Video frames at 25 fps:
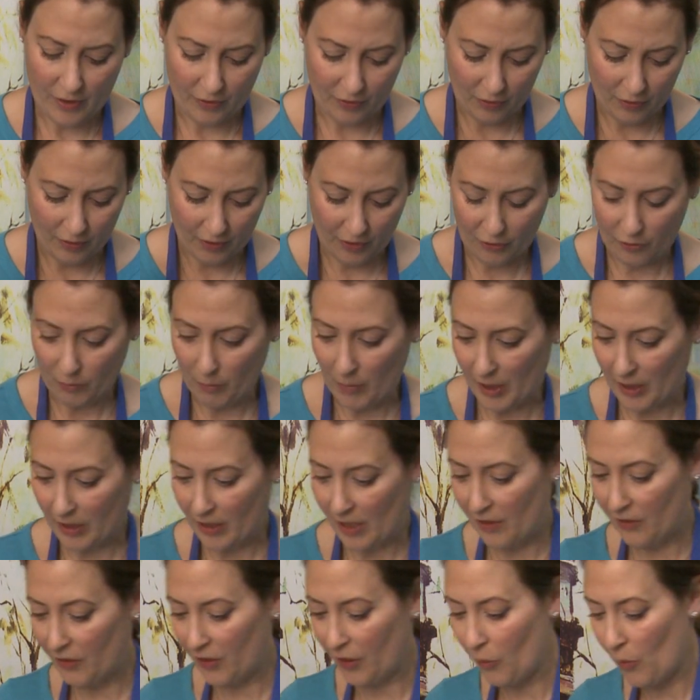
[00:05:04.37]
so there's my
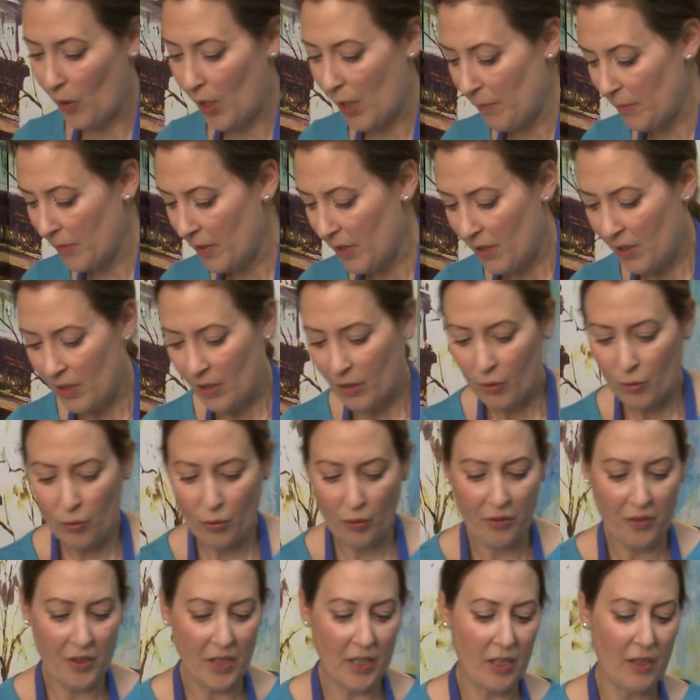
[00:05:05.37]
cleansing wipe.
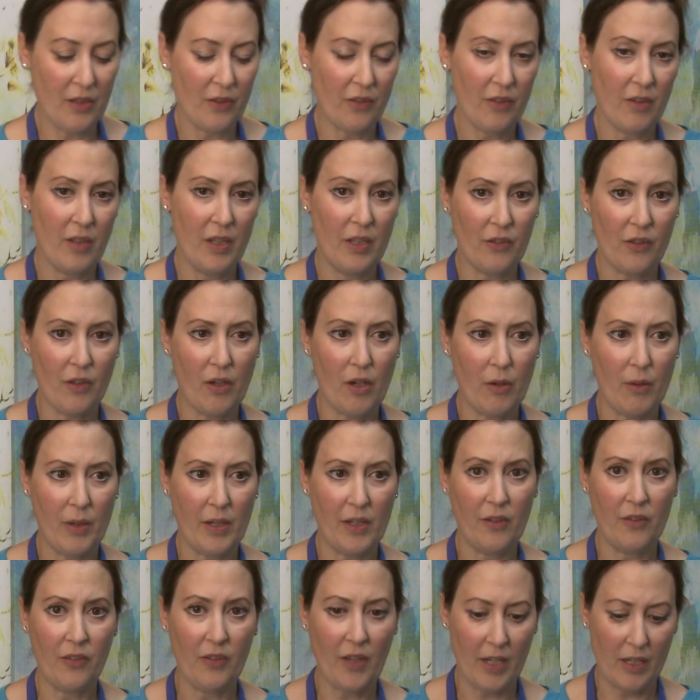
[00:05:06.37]
Cool thing is it's
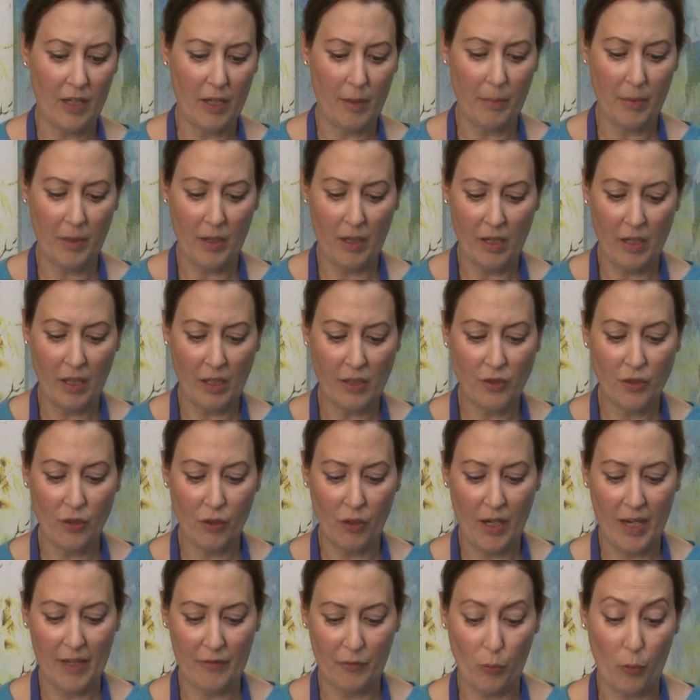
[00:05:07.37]
already set up. You
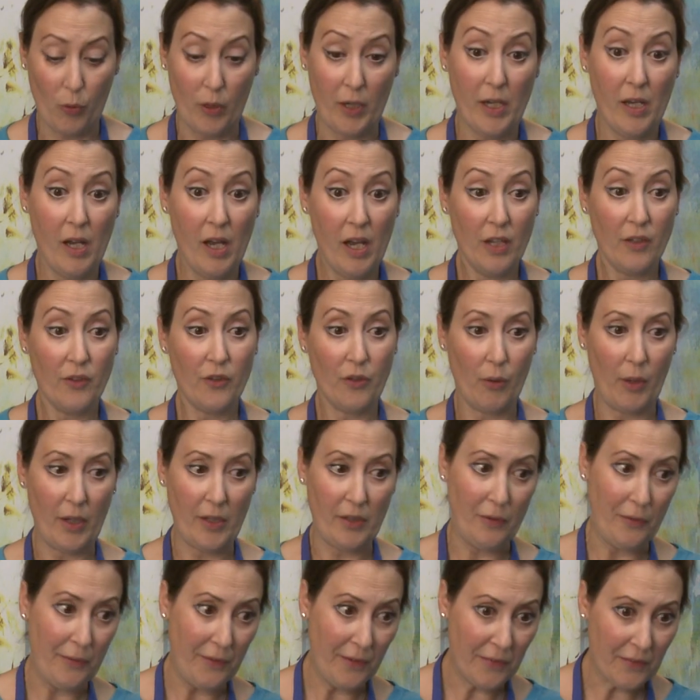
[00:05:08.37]
don't have to worry, do I
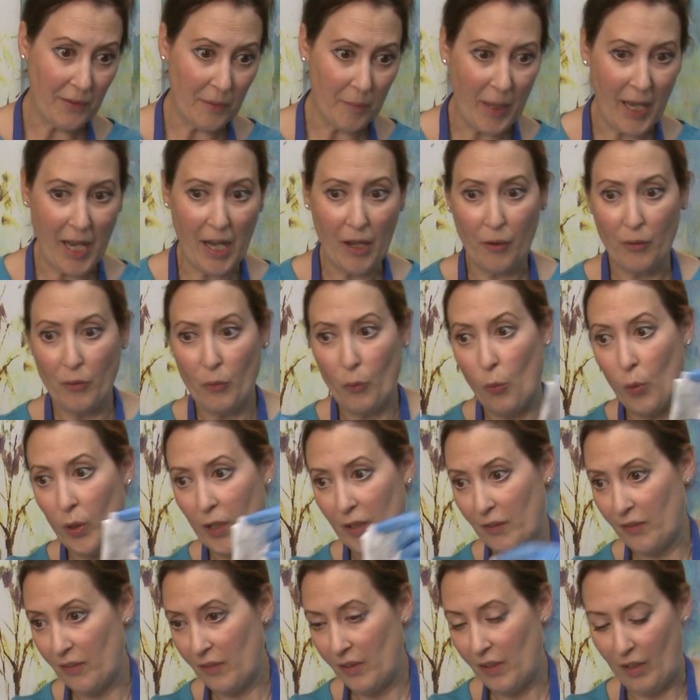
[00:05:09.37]
use this amount?
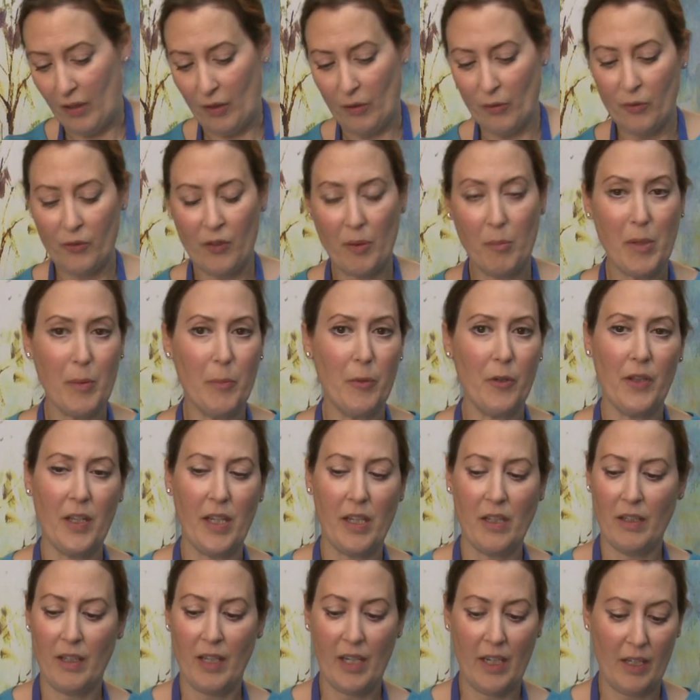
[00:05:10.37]
What is, you know, some people,
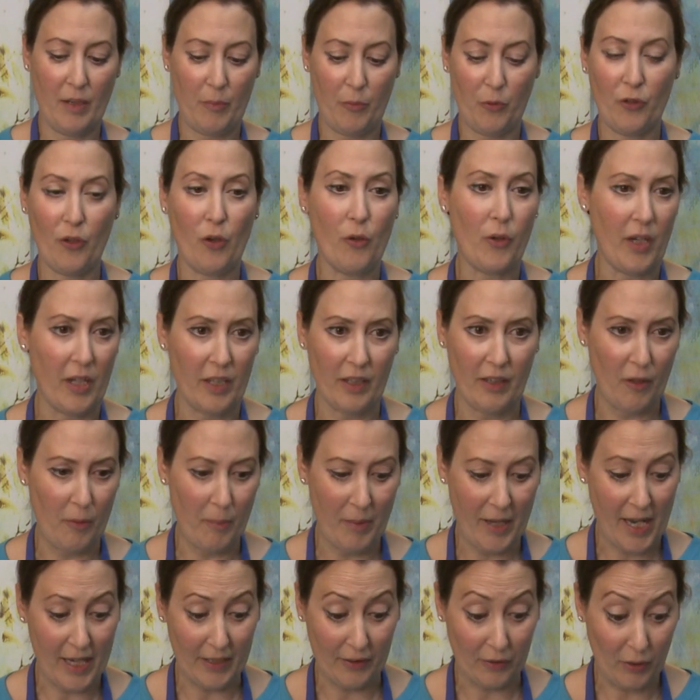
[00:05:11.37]
they end up soaking their
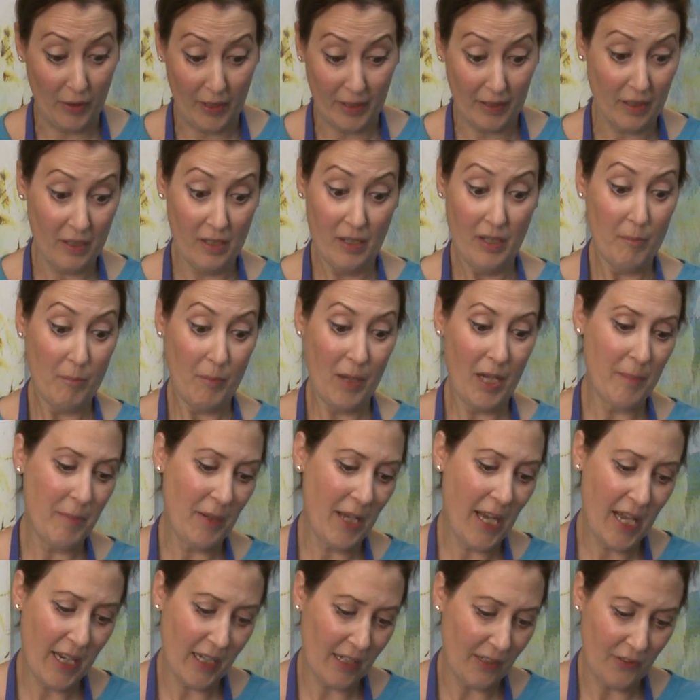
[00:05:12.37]
bag. They're like, my
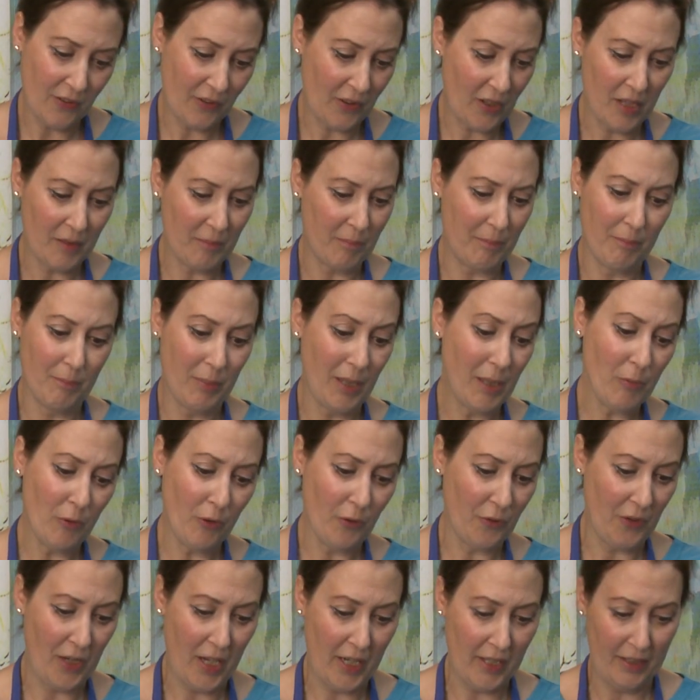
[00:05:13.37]
bag, it's got
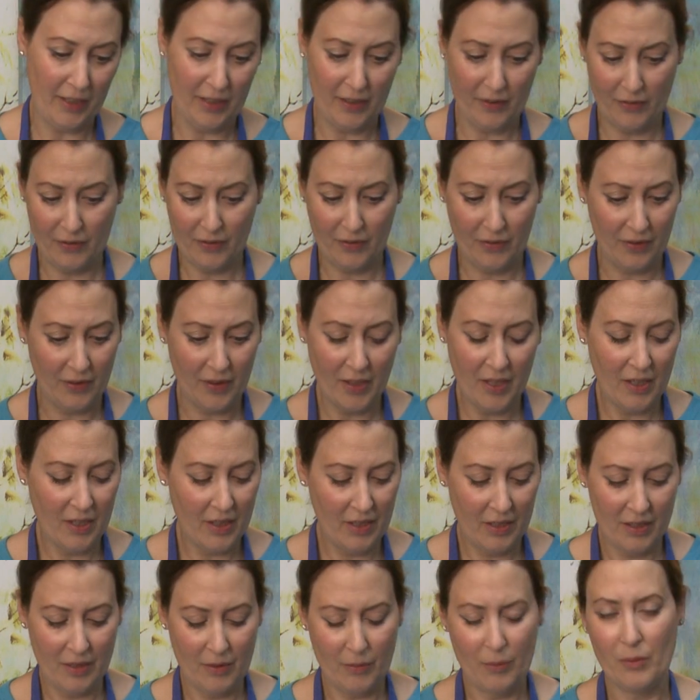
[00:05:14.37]
bubbles on it.
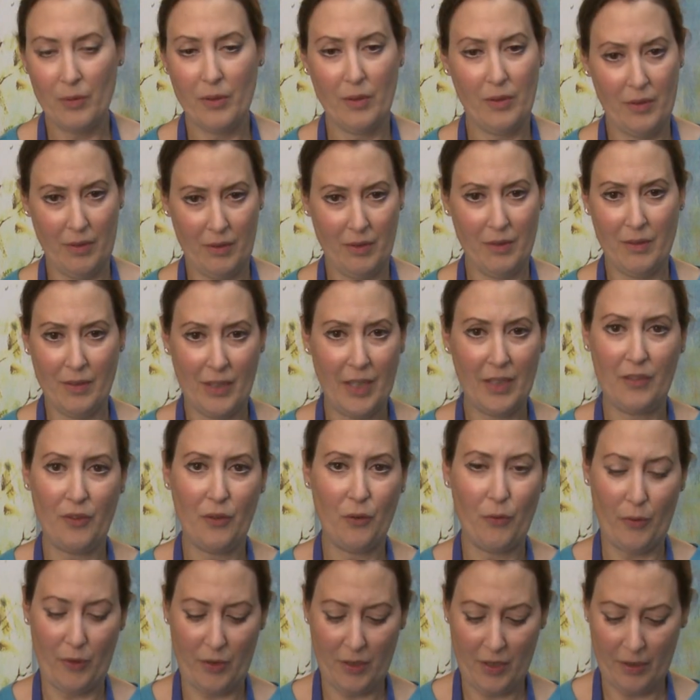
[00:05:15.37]
That's
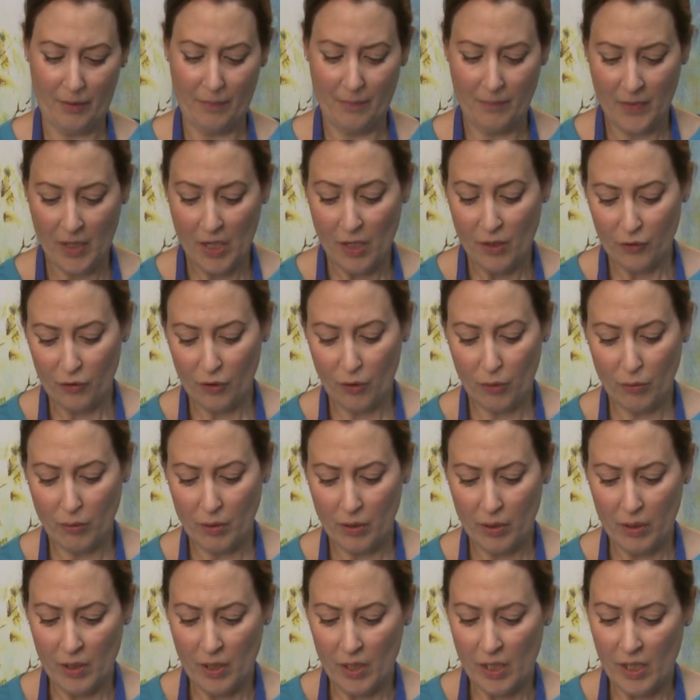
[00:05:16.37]
overkill. So
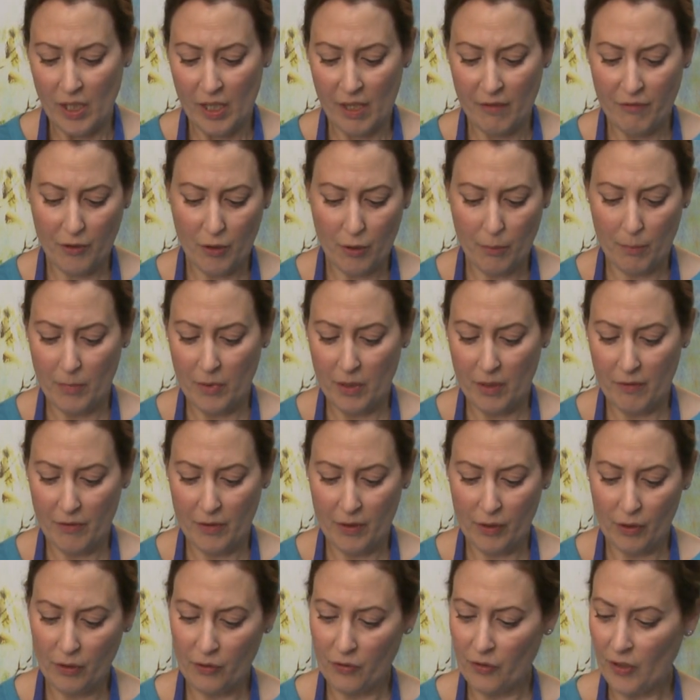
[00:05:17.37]
if
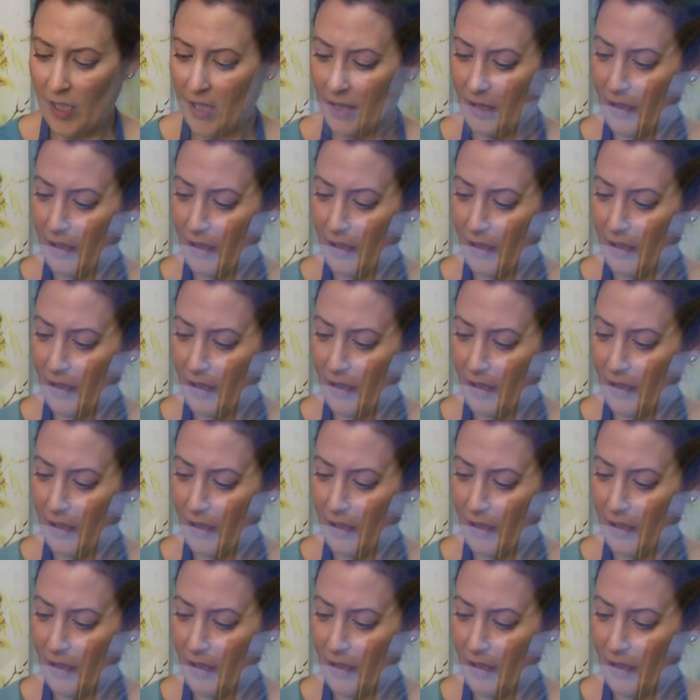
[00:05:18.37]
it looks like